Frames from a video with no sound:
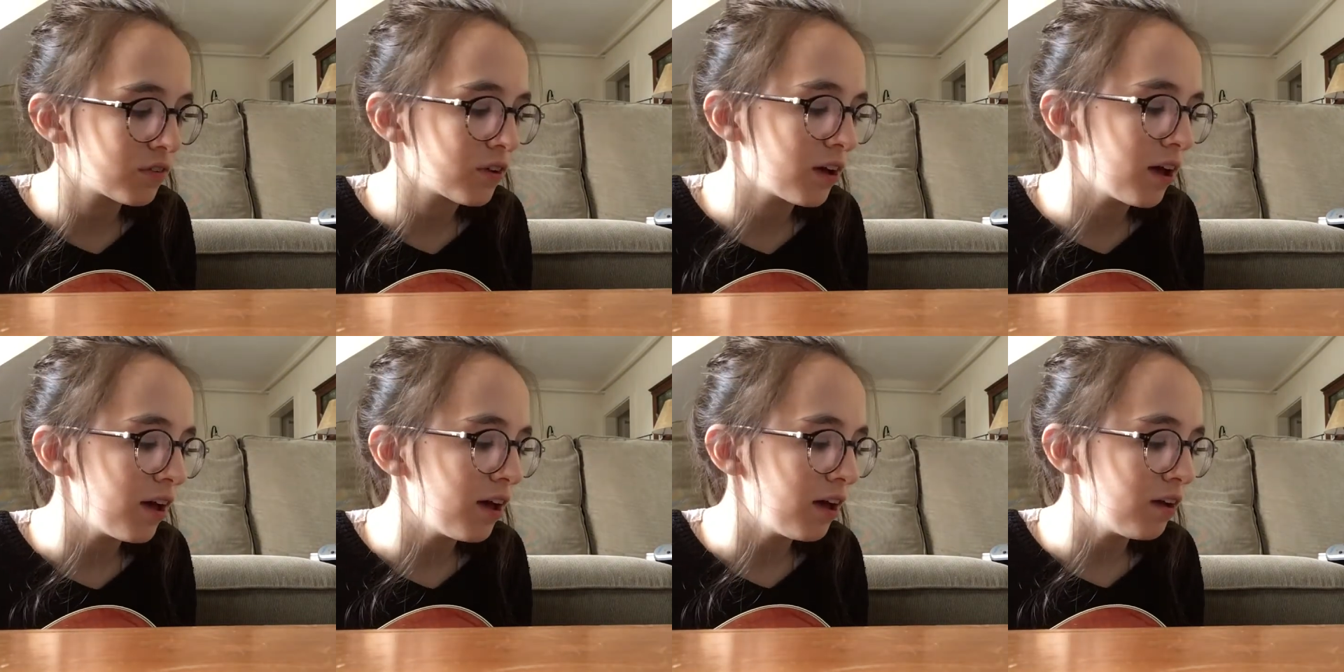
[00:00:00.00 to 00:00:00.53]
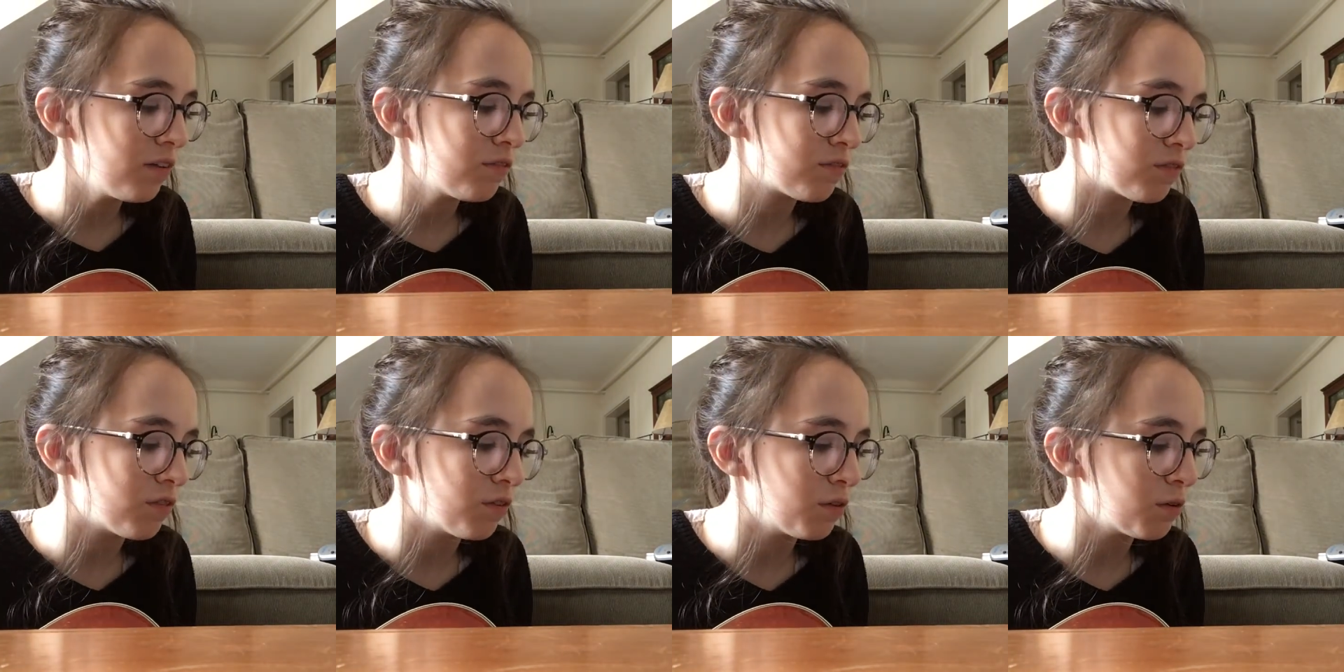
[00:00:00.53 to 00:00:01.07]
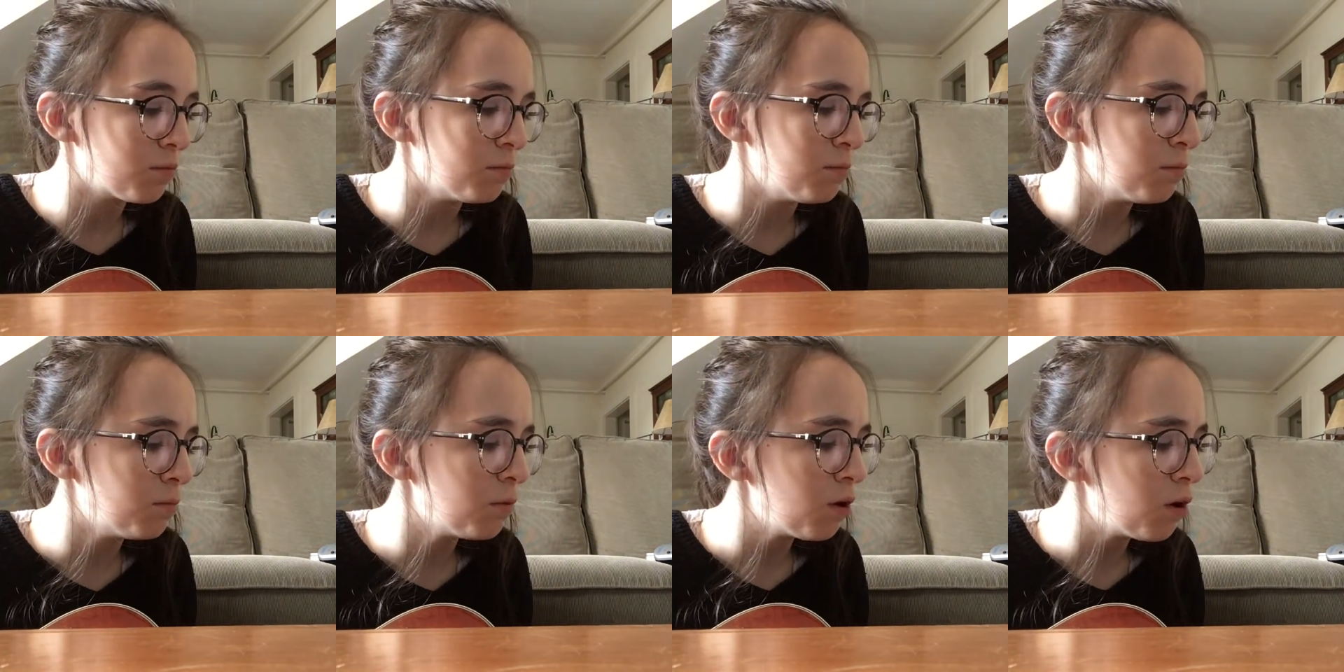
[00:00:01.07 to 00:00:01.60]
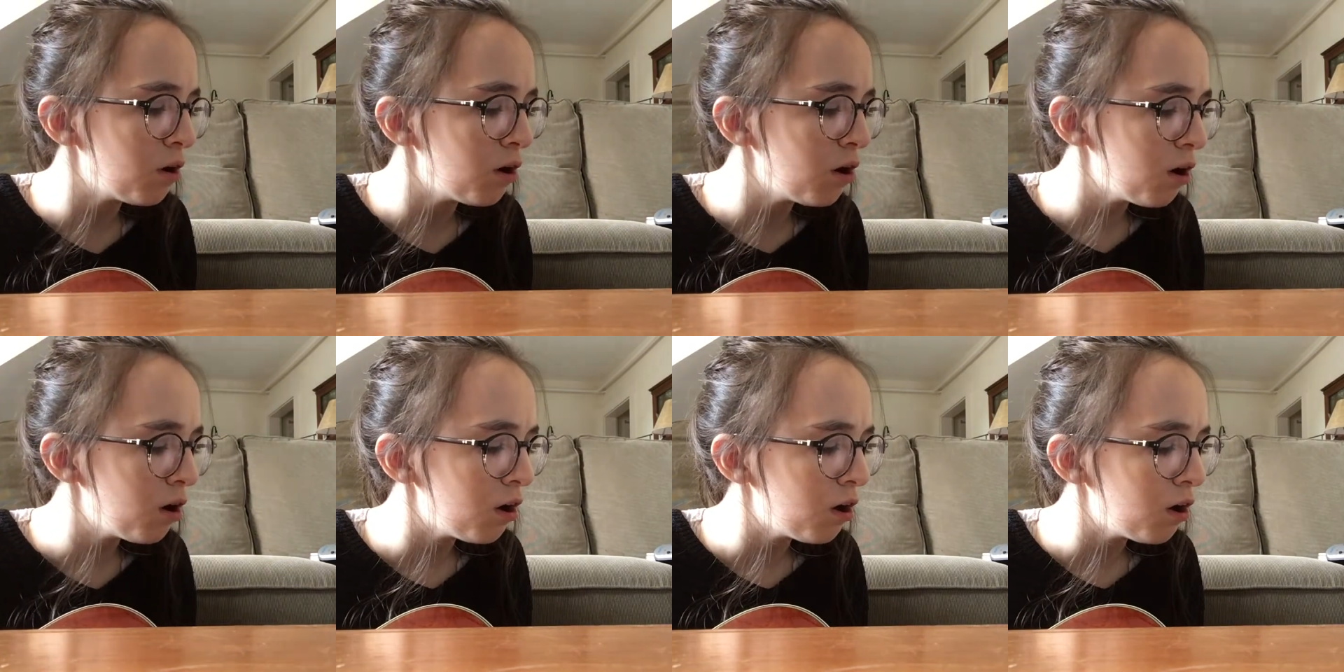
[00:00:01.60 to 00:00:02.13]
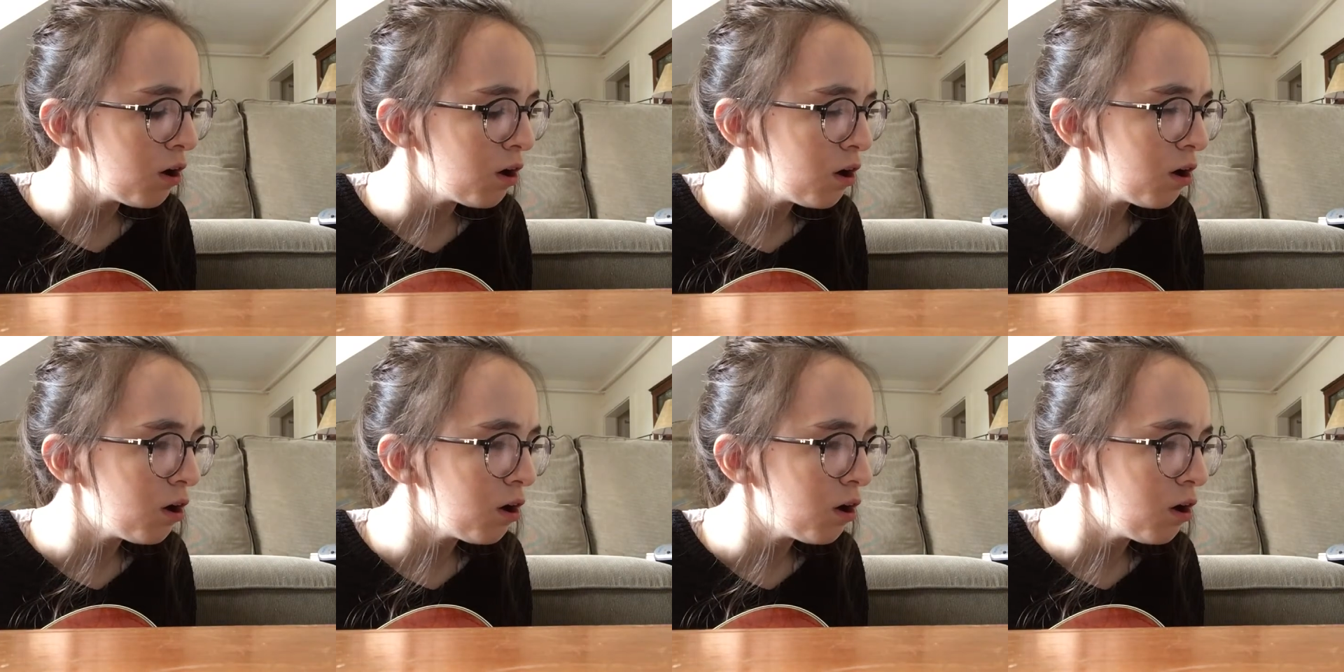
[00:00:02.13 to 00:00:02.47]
forevermore.